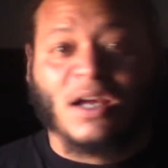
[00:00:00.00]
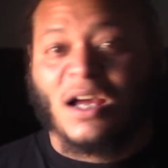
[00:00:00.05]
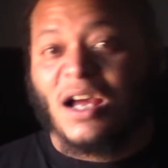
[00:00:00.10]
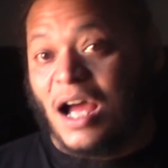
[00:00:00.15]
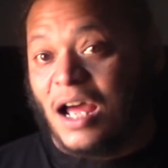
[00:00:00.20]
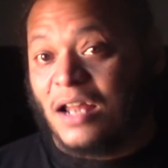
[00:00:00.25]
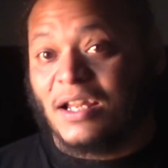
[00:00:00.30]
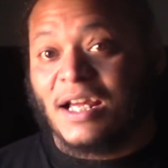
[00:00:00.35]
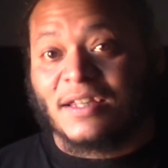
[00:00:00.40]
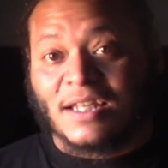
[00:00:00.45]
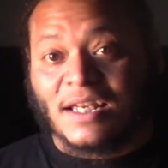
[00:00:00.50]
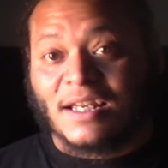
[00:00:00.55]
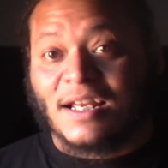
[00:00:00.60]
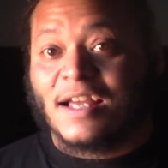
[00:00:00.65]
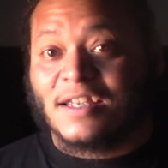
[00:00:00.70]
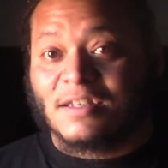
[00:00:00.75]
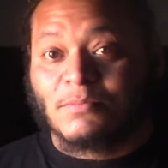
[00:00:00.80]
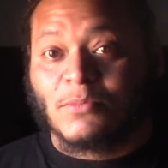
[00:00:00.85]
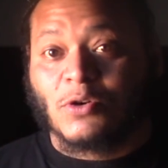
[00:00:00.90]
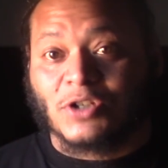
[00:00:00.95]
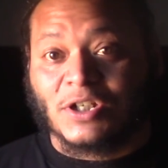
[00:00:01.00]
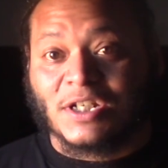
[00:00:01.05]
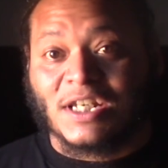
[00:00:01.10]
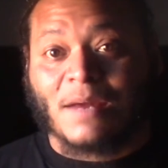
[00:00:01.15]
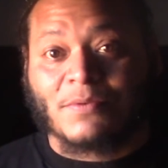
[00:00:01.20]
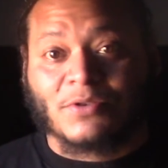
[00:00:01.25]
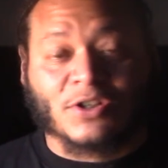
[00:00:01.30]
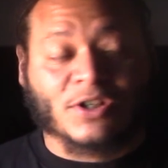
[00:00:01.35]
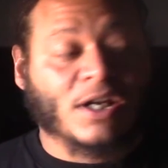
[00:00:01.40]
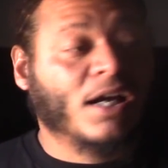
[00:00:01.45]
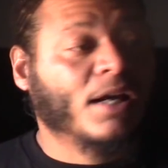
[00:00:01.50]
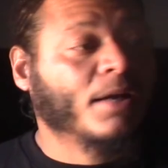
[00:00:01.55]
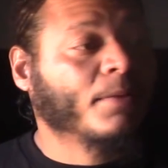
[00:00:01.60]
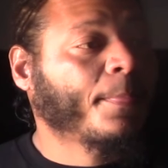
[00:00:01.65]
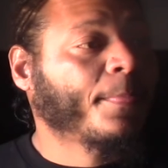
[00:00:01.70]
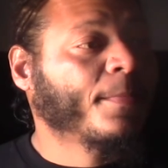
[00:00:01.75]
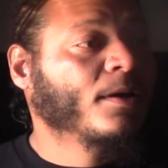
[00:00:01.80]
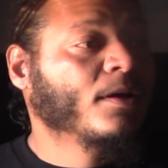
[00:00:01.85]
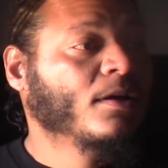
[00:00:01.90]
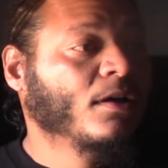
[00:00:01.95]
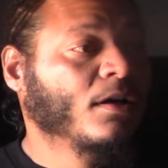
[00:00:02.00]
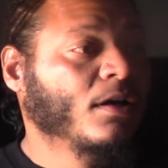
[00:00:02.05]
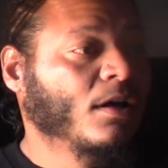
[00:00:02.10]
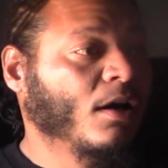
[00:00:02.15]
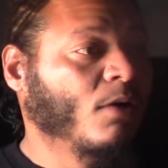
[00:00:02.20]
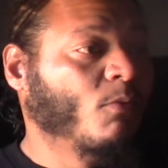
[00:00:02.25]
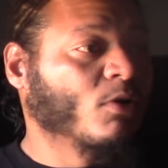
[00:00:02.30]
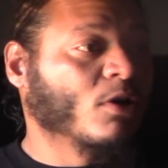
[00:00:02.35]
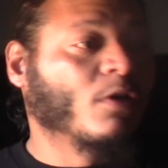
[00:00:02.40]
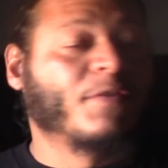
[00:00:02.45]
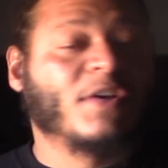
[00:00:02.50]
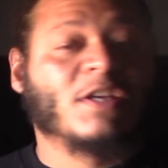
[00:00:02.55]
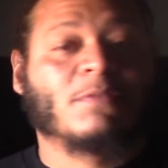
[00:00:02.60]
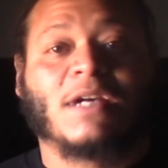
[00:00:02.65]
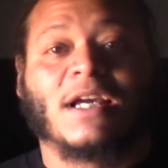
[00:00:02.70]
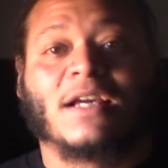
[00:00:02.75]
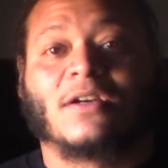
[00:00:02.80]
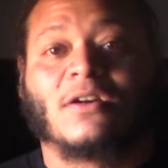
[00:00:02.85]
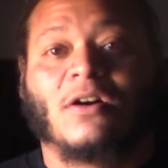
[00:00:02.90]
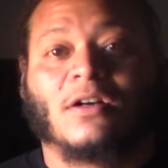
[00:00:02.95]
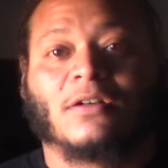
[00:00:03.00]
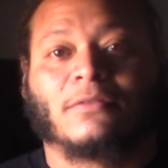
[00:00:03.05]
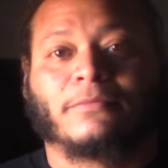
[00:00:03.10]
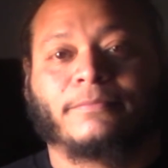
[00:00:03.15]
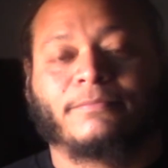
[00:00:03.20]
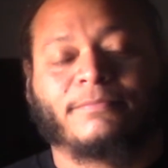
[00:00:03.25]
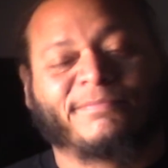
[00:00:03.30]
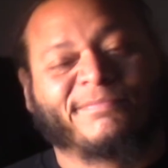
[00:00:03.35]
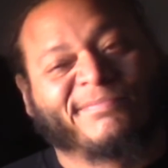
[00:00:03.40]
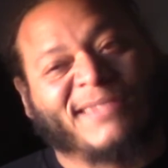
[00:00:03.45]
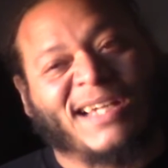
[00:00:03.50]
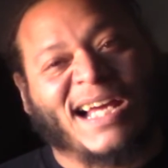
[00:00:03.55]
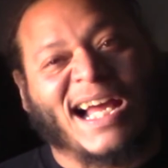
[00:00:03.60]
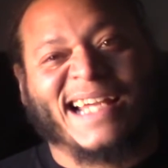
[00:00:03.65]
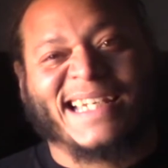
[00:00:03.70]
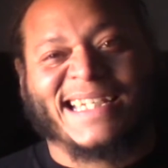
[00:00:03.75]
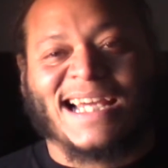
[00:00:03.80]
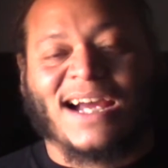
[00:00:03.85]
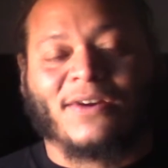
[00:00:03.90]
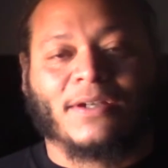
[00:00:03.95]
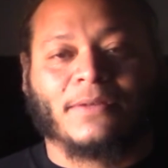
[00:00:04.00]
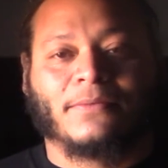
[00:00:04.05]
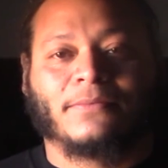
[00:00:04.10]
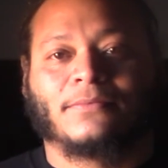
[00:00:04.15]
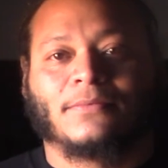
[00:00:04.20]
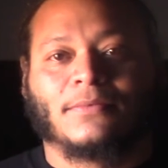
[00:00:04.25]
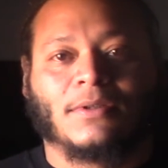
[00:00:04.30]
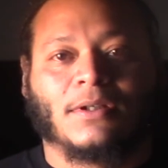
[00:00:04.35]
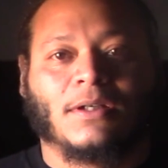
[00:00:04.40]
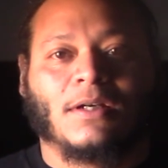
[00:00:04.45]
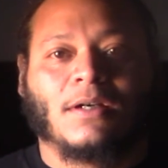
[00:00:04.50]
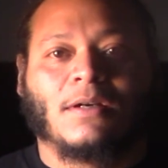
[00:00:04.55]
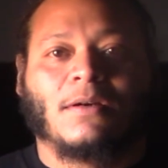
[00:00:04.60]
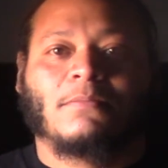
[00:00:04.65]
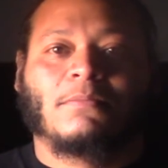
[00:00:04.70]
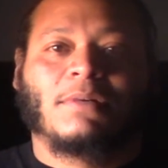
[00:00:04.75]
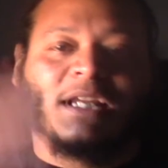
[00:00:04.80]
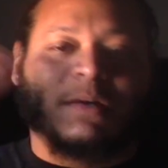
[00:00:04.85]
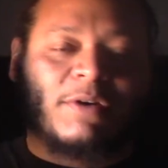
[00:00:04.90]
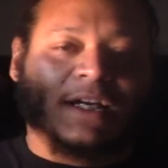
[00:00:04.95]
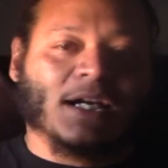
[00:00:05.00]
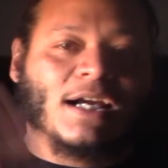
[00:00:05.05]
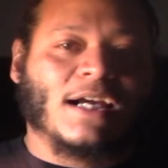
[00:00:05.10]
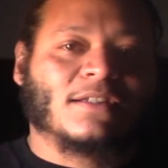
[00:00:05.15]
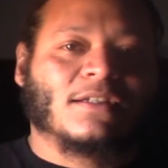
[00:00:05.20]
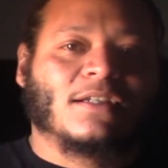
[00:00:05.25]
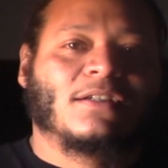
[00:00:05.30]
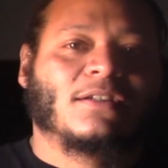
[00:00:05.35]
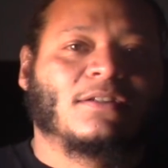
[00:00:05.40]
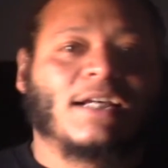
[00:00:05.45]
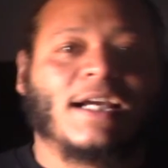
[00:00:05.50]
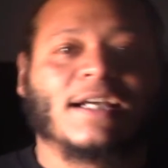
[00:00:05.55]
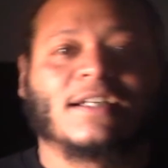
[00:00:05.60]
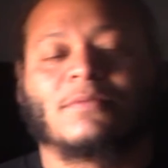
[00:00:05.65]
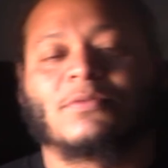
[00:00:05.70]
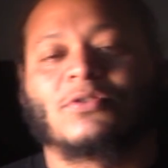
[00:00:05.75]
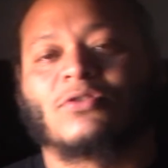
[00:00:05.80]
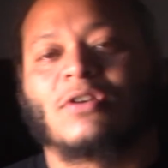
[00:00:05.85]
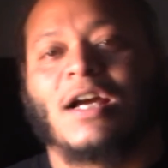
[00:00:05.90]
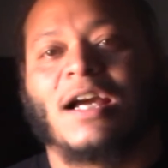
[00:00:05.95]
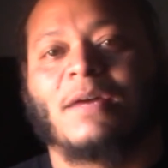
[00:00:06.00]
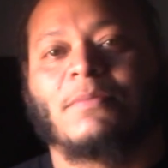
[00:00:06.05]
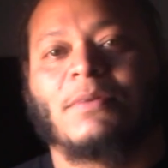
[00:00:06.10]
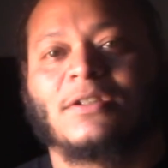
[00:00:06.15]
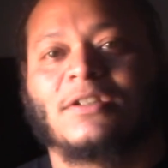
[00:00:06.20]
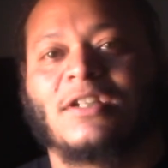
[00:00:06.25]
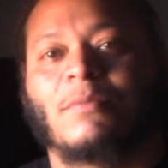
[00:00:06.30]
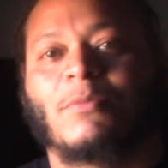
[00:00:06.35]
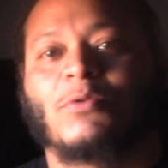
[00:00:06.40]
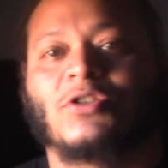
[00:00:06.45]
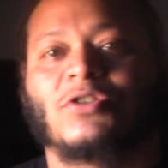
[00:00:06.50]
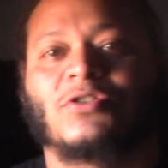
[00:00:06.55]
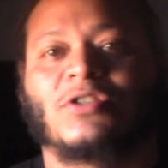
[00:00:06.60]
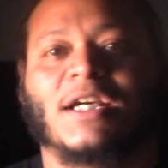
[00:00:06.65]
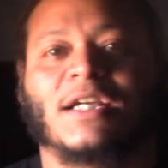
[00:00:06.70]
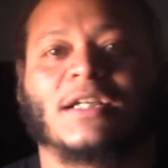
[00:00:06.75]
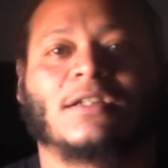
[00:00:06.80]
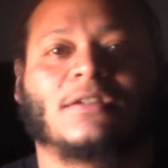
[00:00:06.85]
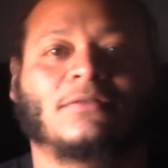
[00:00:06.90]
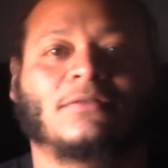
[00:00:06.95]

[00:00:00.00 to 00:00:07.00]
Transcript: I like the guy's a motion capture guy. Wonder if he's playing Kong. I doubt it. But anyway, guys, like, subscribe, tell me what you think.